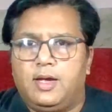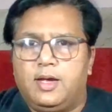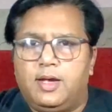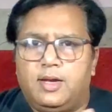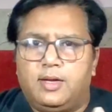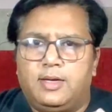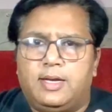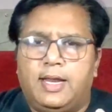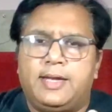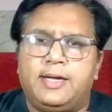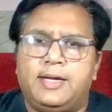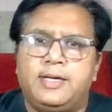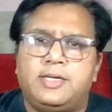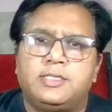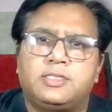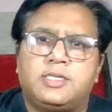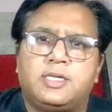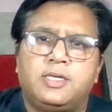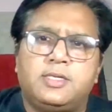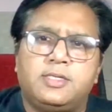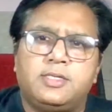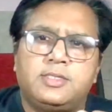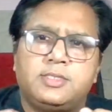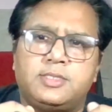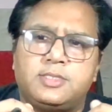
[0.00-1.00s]
Let us
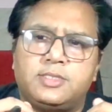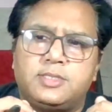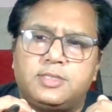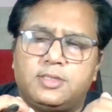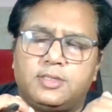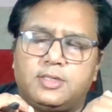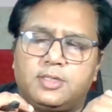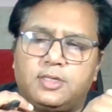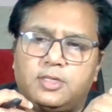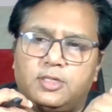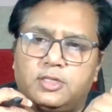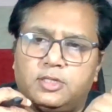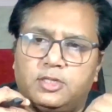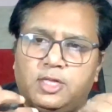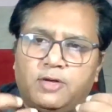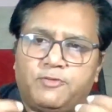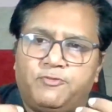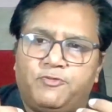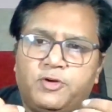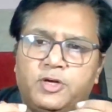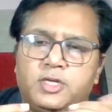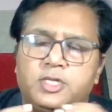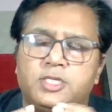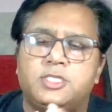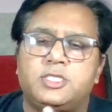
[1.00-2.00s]
discuss the
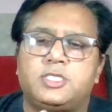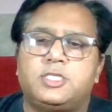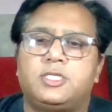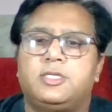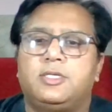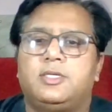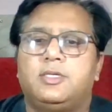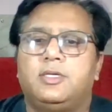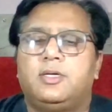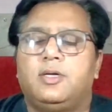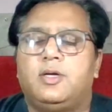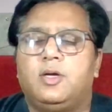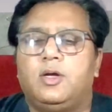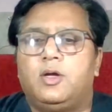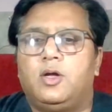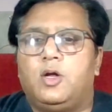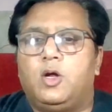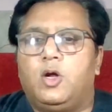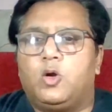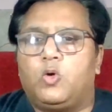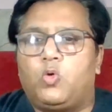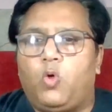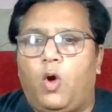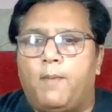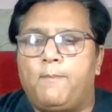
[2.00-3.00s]
first
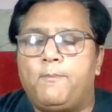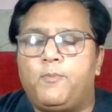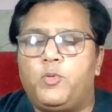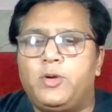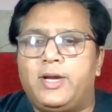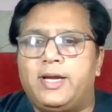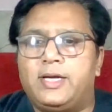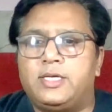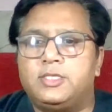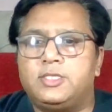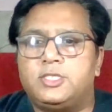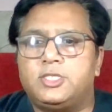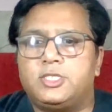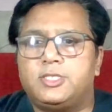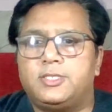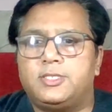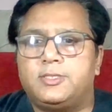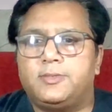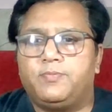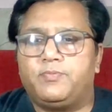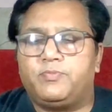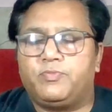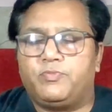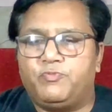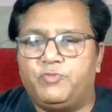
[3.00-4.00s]
components
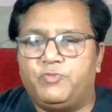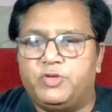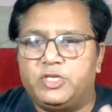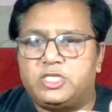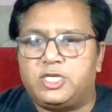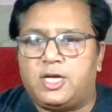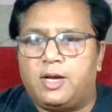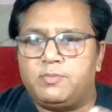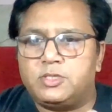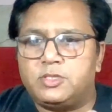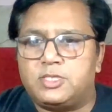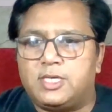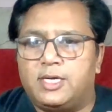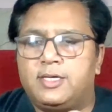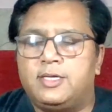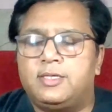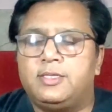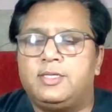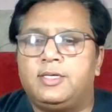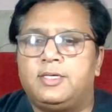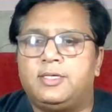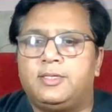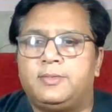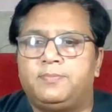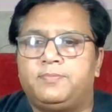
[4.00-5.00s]
which comes under
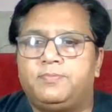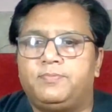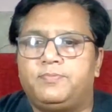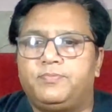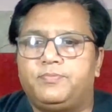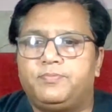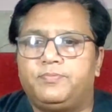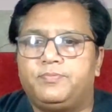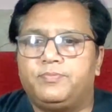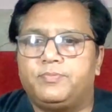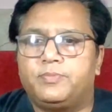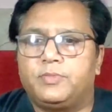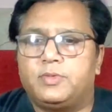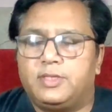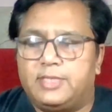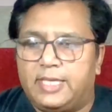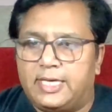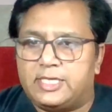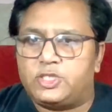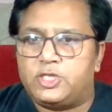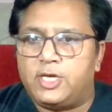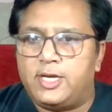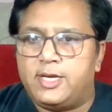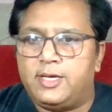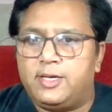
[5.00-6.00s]
the
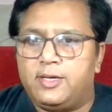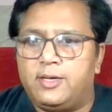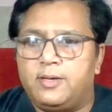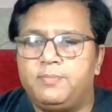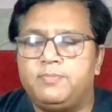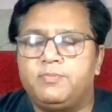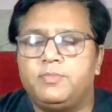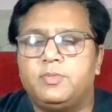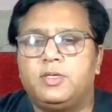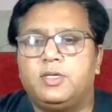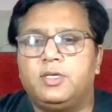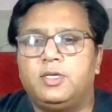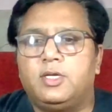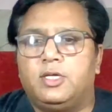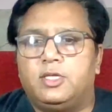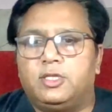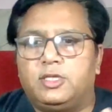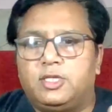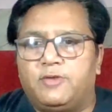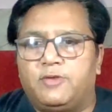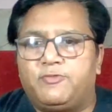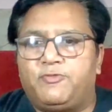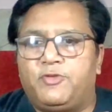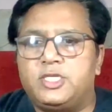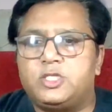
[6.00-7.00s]
national income.
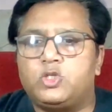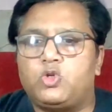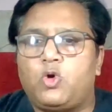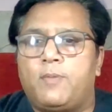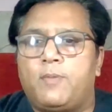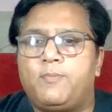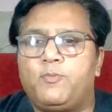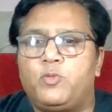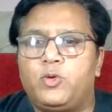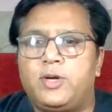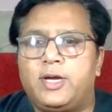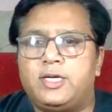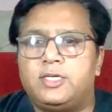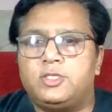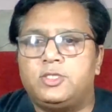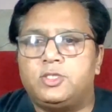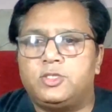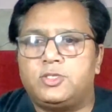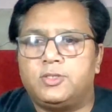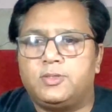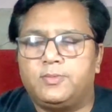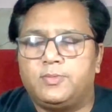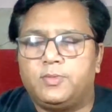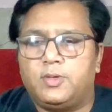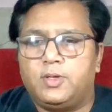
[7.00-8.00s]
The first
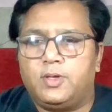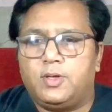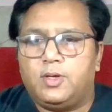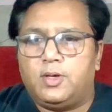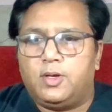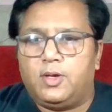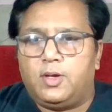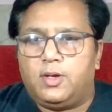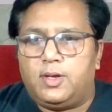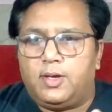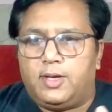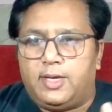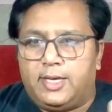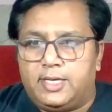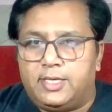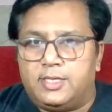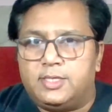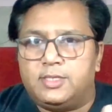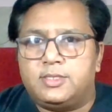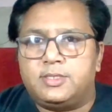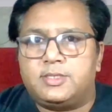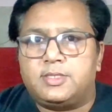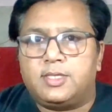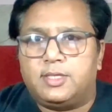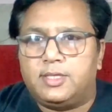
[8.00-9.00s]
components
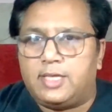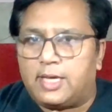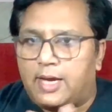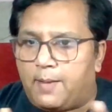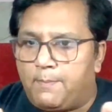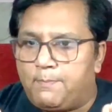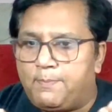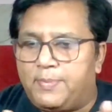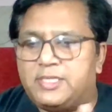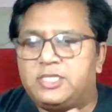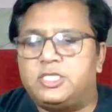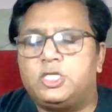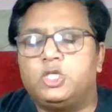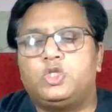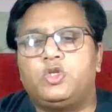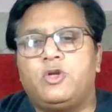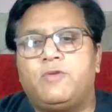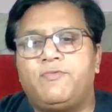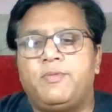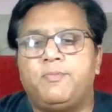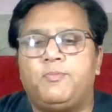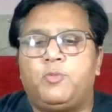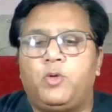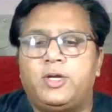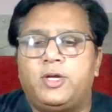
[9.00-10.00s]
is the compensation of
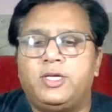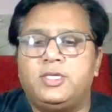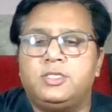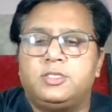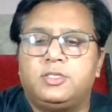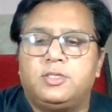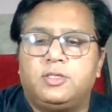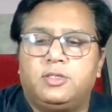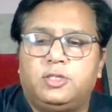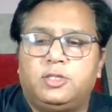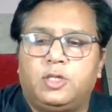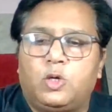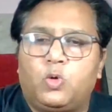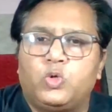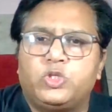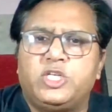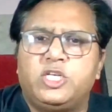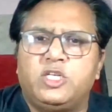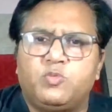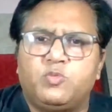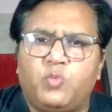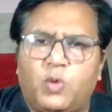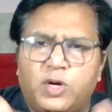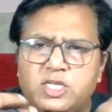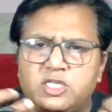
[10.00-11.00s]
employees. The question
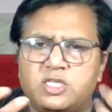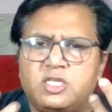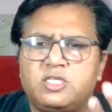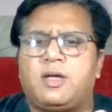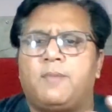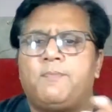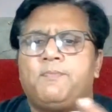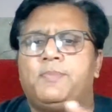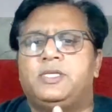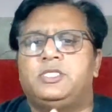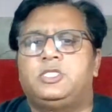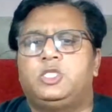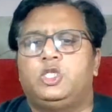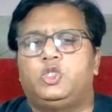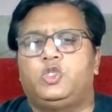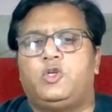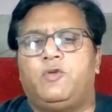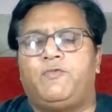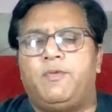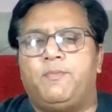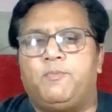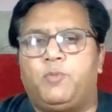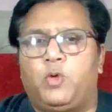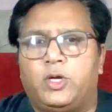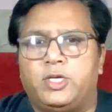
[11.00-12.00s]
is, what is this compensation of
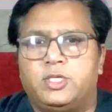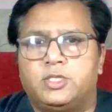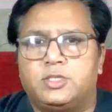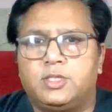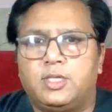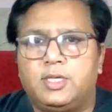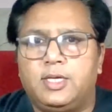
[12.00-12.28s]
employees?